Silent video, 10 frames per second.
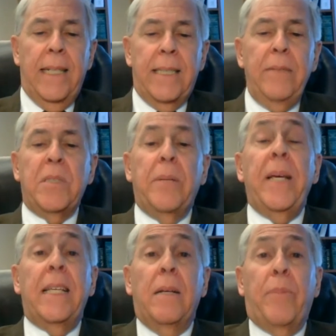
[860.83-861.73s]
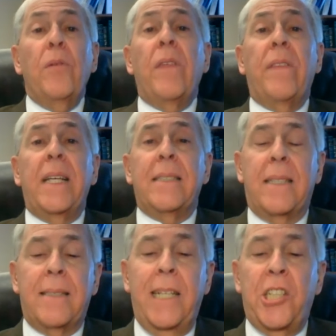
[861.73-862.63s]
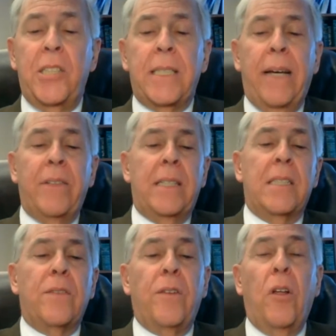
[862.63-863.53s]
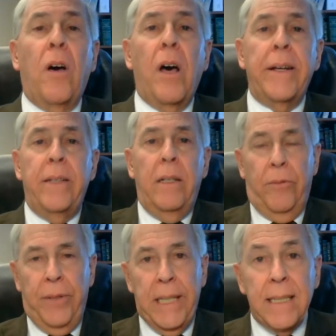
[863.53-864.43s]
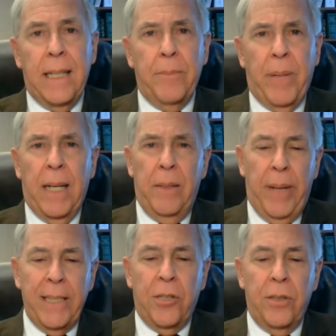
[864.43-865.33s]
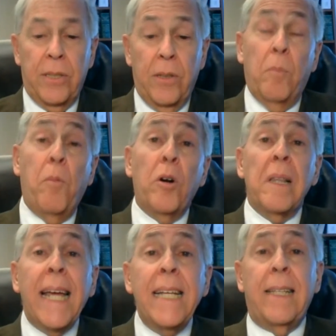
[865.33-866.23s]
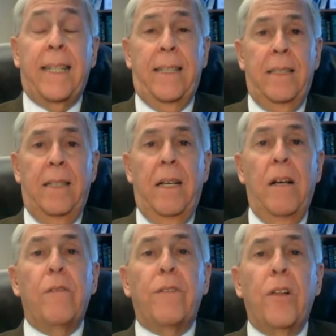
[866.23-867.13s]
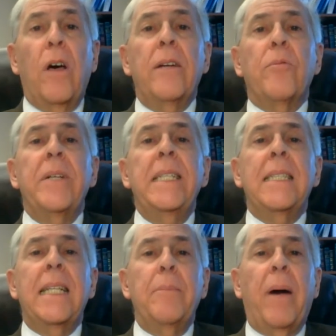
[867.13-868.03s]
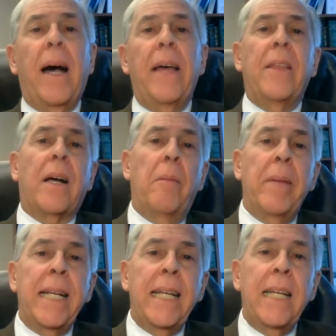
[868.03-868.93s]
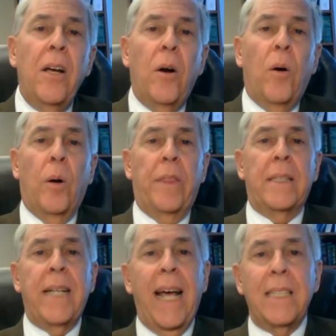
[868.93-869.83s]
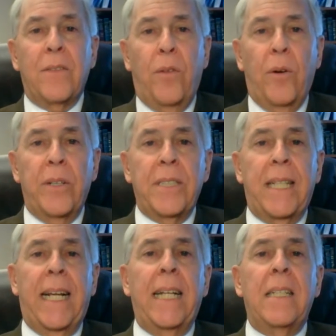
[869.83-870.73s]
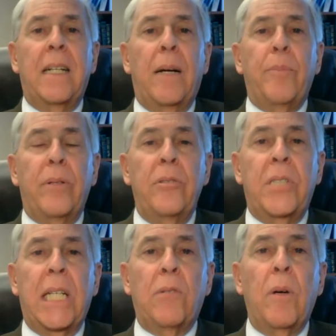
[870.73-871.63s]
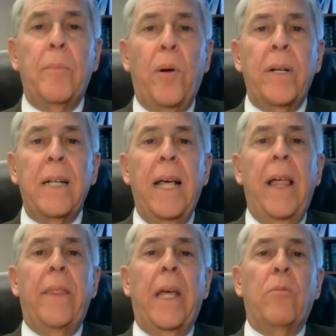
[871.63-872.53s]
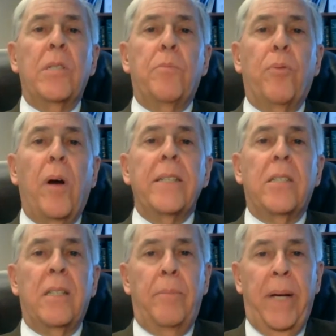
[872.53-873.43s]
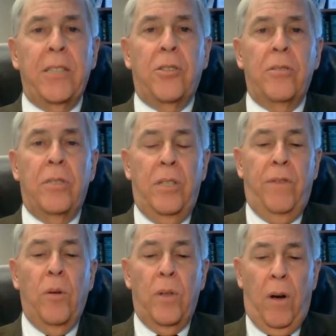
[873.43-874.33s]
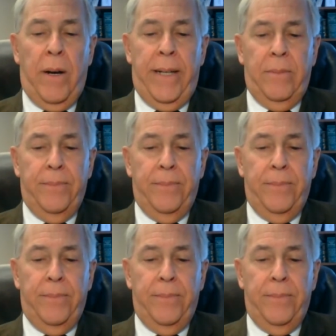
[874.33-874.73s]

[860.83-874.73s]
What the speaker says: Seems to me that both of these decisions evidence flawed reasoning by the benchers, or more likely, flawed reasoning by the committee or the task force that ended up producing a report that was brought to the benchers to vote on.